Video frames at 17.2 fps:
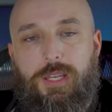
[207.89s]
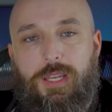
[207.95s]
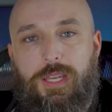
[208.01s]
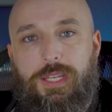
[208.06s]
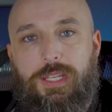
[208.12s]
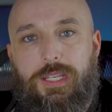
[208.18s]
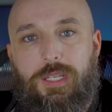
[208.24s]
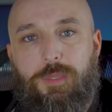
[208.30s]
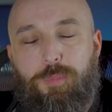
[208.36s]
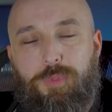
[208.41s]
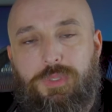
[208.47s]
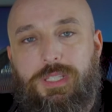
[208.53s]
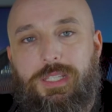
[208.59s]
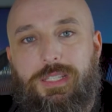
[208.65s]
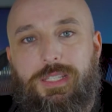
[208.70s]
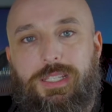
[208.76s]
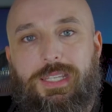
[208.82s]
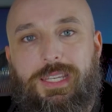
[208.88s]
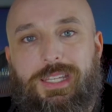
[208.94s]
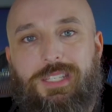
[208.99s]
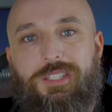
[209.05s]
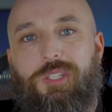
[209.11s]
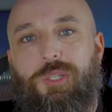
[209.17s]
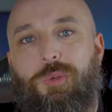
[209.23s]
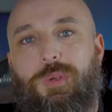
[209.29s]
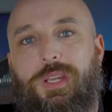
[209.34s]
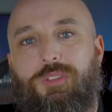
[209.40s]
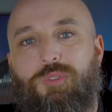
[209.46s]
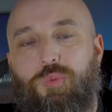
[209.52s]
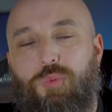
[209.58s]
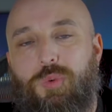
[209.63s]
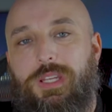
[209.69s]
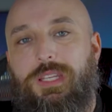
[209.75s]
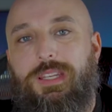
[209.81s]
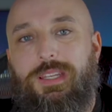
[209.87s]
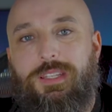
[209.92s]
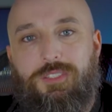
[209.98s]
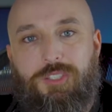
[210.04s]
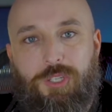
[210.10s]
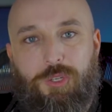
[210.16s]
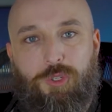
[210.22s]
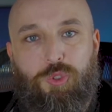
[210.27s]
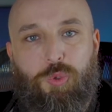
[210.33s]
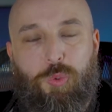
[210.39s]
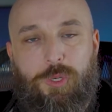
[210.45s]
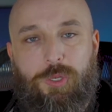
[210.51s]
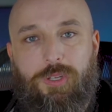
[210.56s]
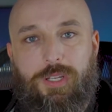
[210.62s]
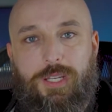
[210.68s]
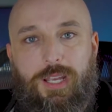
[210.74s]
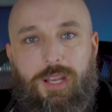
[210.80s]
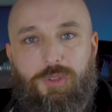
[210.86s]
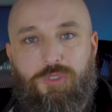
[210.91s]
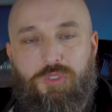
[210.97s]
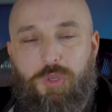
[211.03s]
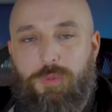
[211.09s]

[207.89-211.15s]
and it completely integrates right into your Twitter account,